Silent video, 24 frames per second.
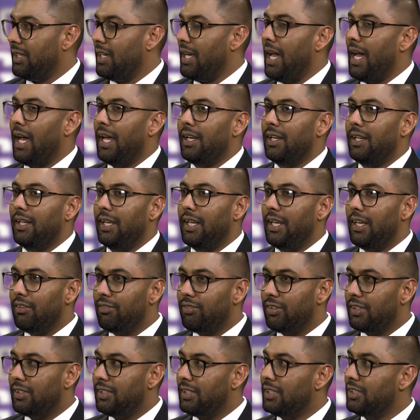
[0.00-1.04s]
And if
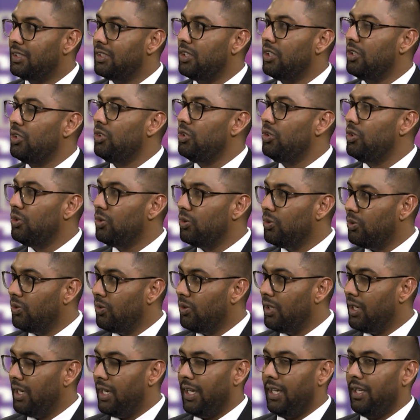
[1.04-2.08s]
it is you
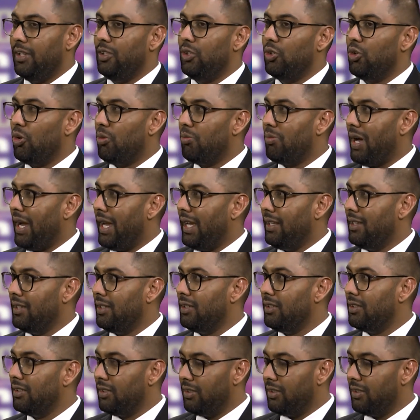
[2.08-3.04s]
in your mind